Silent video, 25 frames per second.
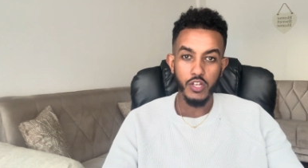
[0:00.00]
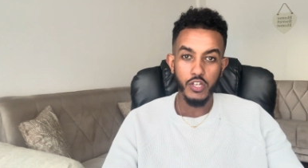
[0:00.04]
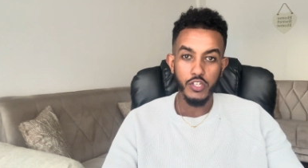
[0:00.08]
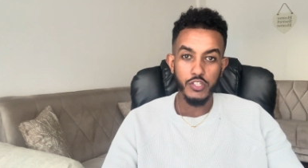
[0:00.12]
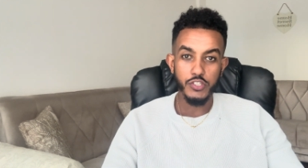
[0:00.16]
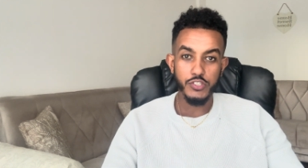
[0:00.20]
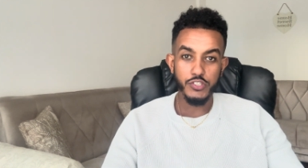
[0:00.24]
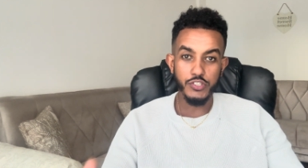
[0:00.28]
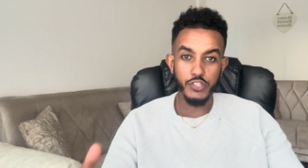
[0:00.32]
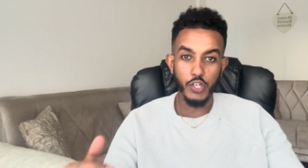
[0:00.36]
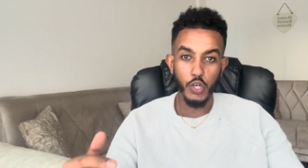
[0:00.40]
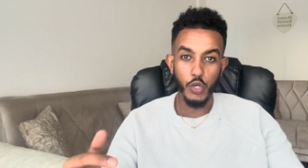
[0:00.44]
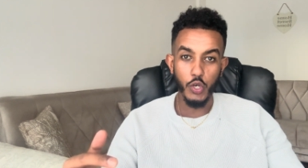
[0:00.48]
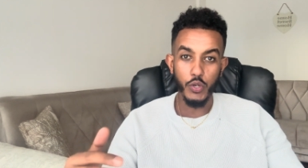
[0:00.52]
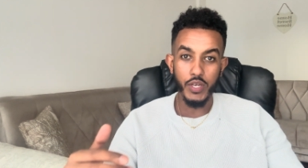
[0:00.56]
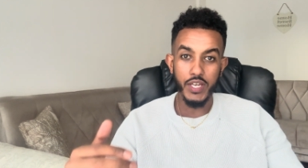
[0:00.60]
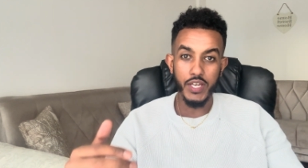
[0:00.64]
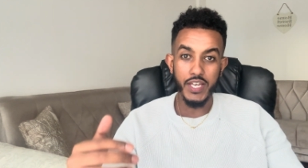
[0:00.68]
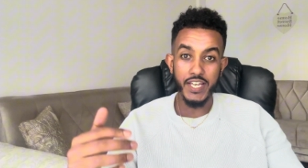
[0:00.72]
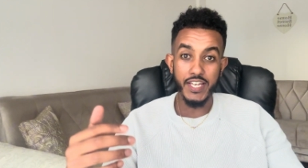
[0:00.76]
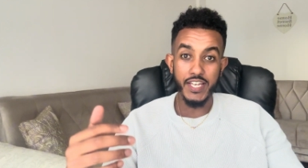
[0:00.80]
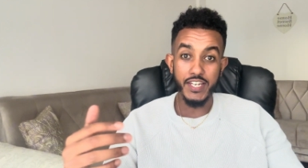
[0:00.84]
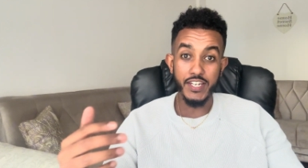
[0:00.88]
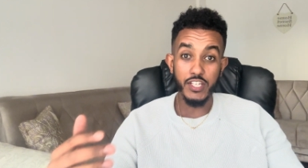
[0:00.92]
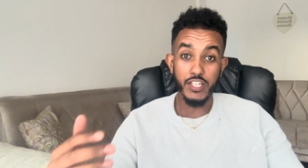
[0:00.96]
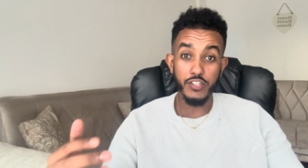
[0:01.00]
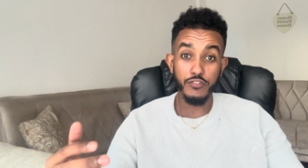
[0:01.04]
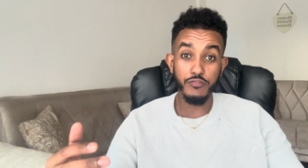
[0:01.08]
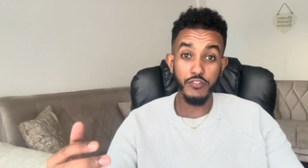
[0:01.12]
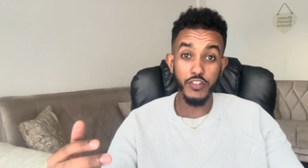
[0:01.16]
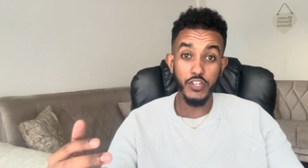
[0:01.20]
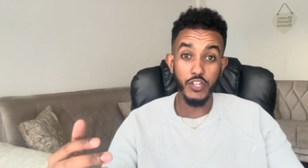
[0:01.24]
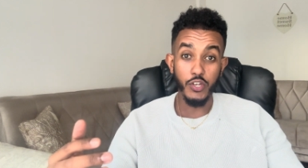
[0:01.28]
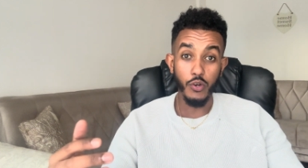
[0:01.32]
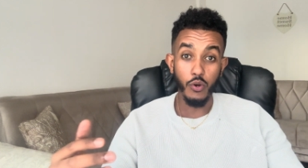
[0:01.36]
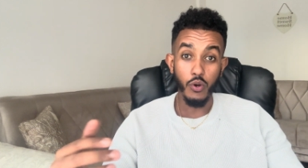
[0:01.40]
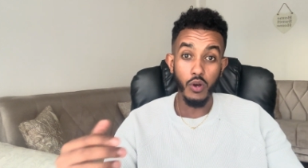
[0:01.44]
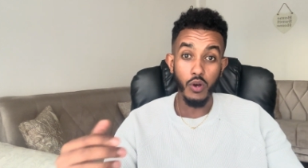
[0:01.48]
So in this
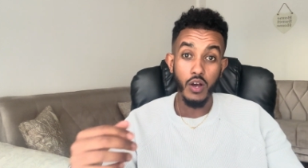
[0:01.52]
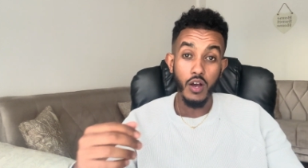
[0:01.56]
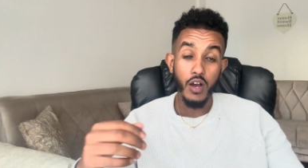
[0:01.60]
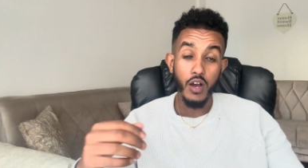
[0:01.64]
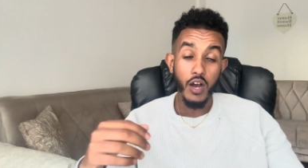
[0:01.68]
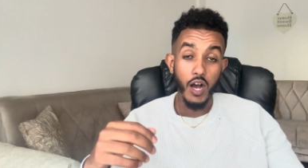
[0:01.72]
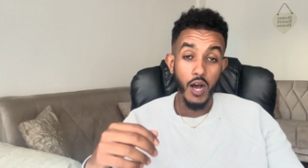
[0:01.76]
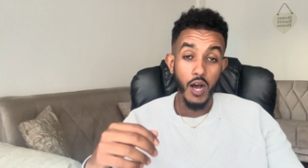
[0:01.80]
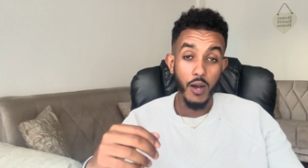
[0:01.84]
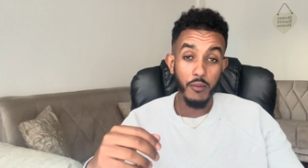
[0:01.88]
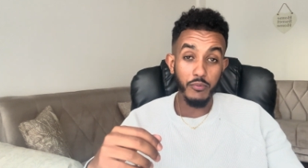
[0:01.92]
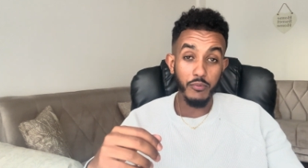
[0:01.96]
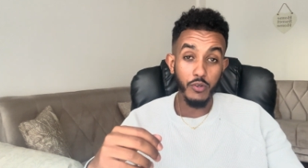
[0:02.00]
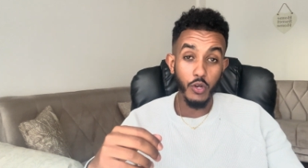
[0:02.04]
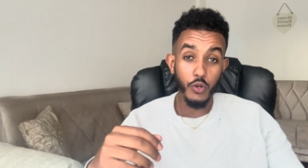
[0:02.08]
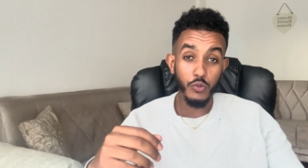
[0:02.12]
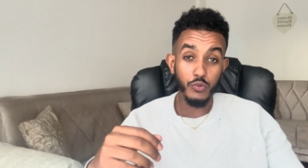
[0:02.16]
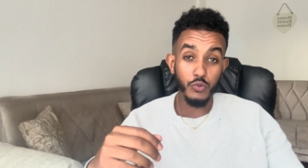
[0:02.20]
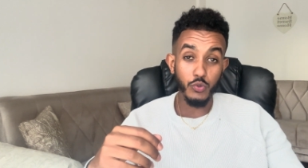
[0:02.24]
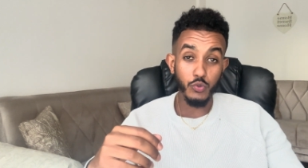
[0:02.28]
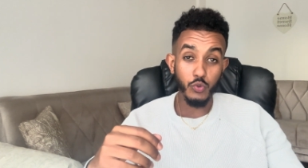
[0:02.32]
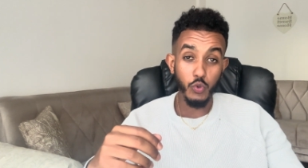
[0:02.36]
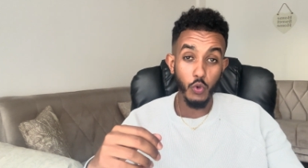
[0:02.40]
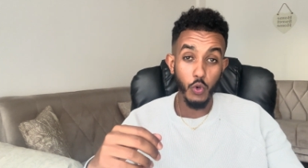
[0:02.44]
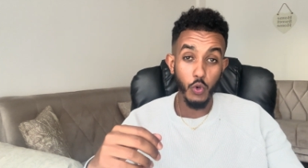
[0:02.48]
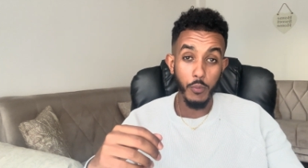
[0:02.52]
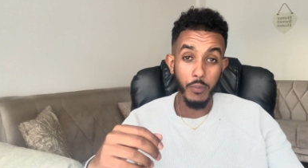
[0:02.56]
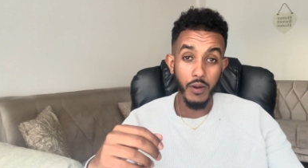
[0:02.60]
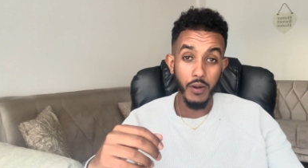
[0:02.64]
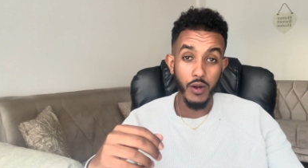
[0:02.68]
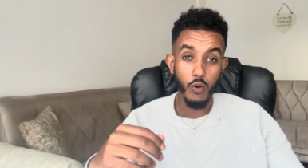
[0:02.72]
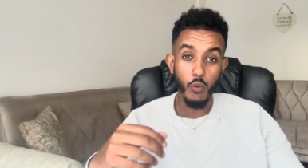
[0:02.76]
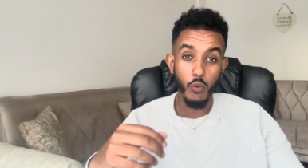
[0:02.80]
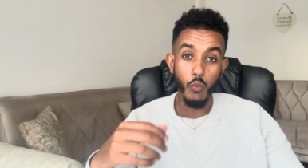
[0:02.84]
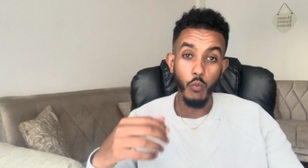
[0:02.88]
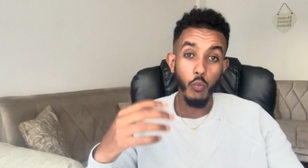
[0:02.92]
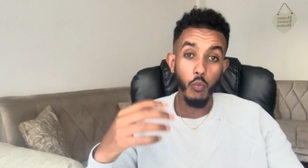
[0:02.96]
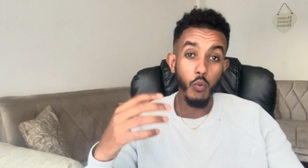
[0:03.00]
video, I'm going to talk
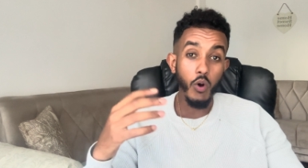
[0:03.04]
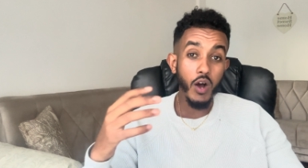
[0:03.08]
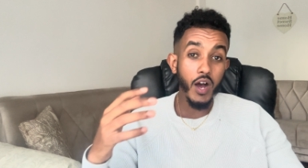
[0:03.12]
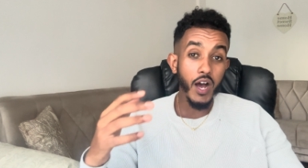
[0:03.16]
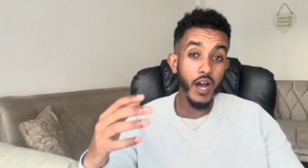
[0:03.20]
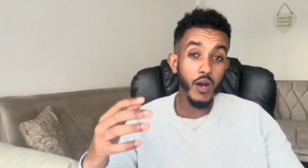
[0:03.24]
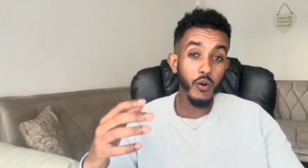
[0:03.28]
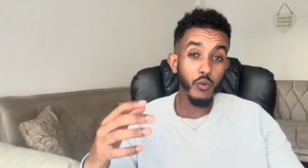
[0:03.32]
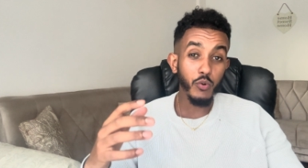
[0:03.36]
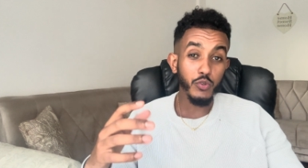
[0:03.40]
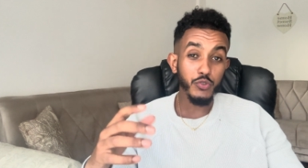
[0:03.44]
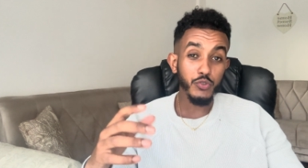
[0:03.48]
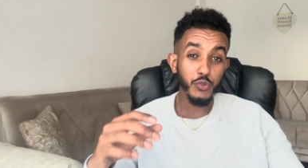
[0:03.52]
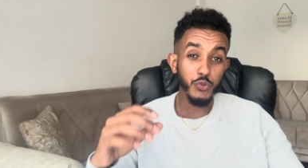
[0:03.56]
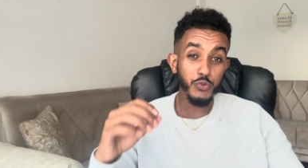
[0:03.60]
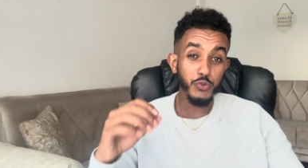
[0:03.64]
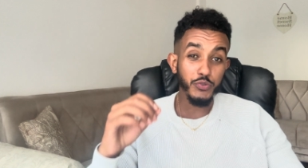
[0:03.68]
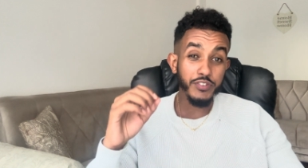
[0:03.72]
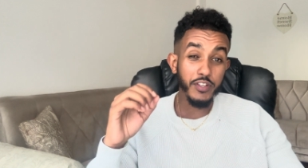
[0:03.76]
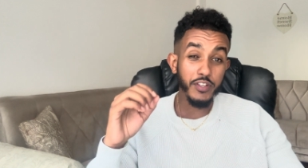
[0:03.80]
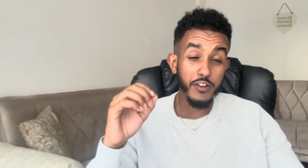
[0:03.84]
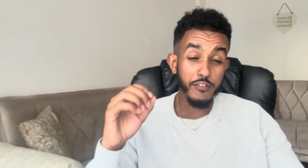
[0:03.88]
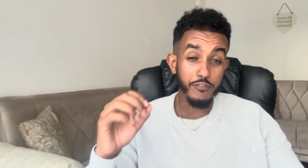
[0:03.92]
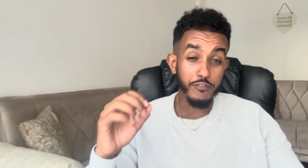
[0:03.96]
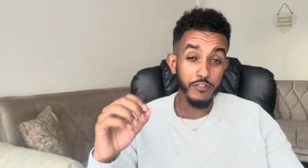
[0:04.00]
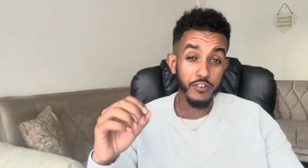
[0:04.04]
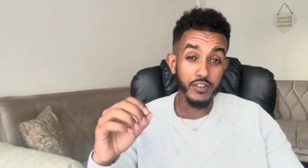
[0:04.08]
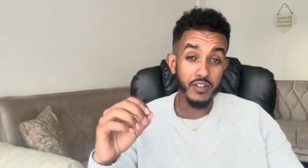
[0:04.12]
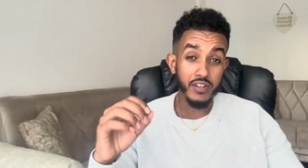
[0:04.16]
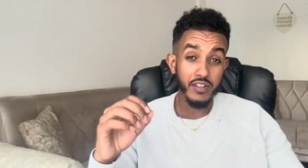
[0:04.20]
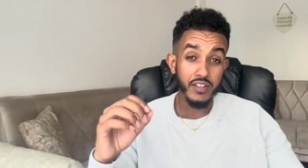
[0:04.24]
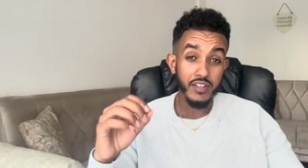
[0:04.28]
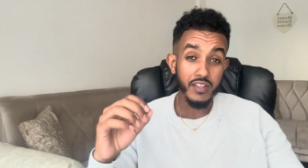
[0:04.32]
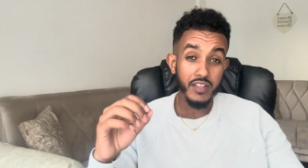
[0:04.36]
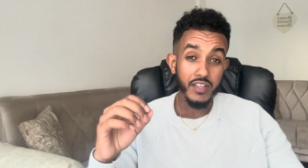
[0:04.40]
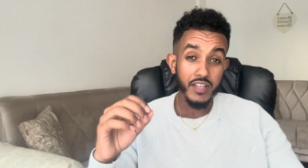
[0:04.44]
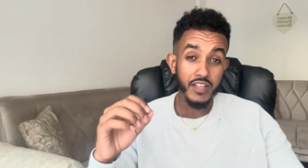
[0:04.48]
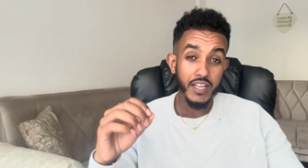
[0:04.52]
about what I will do different
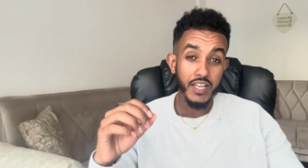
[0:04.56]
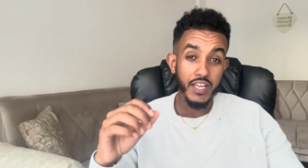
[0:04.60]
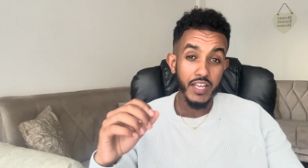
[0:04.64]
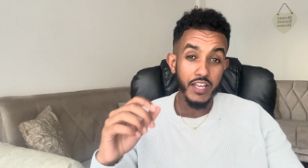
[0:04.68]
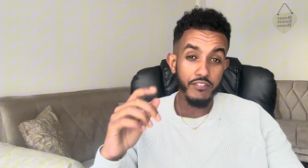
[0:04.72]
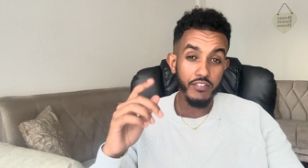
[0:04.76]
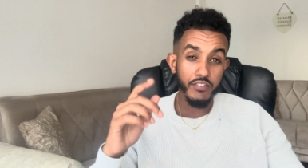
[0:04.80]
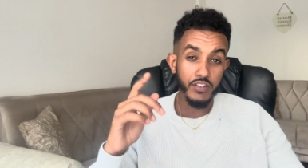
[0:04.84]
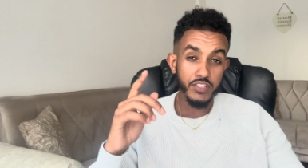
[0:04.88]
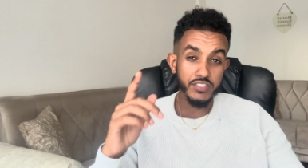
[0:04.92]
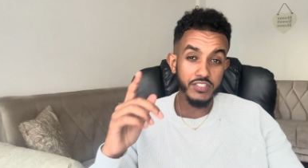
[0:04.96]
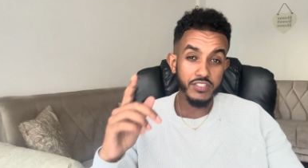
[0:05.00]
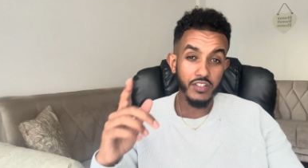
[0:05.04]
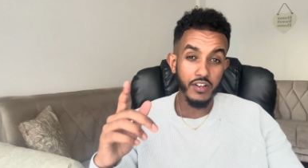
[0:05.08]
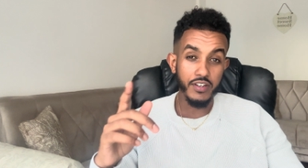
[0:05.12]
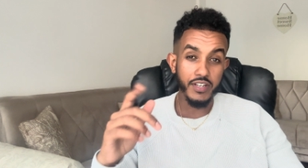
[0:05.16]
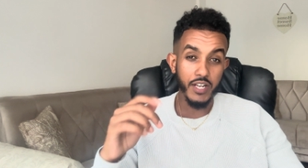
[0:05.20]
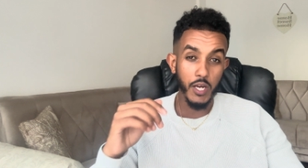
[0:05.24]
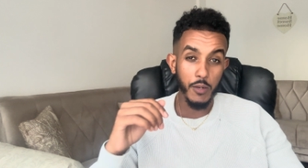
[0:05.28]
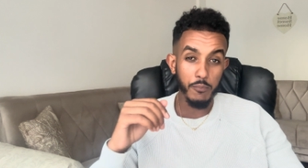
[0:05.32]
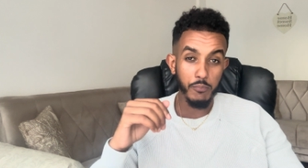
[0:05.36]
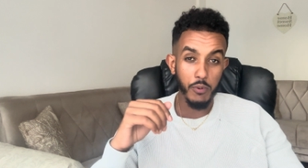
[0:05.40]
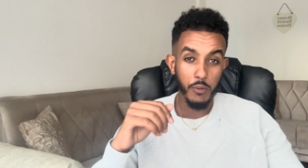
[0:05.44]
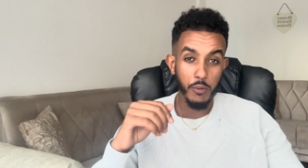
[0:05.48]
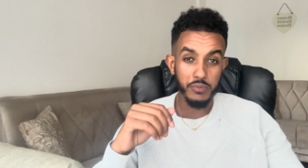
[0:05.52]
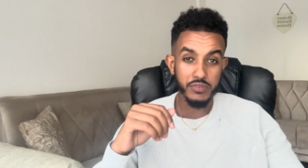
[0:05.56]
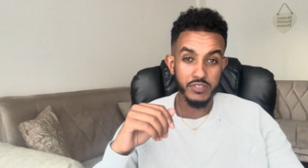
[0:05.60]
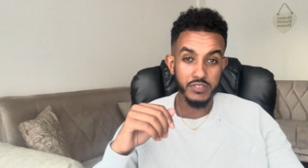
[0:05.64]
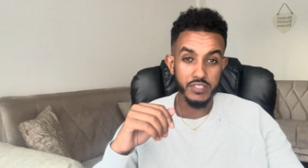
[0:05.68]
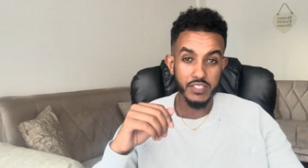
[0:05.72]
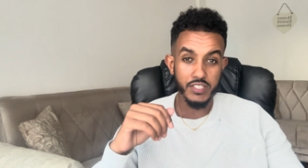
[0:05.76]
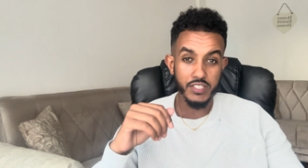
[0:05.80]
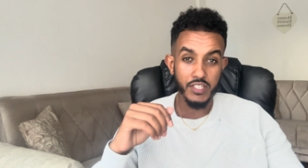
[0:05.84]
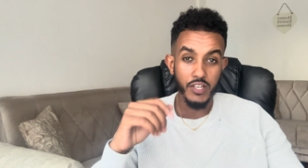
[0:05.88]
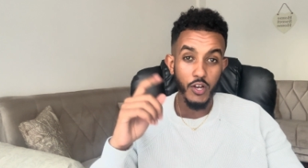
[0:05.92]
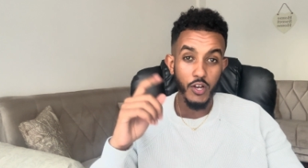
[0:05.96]
if I started out on property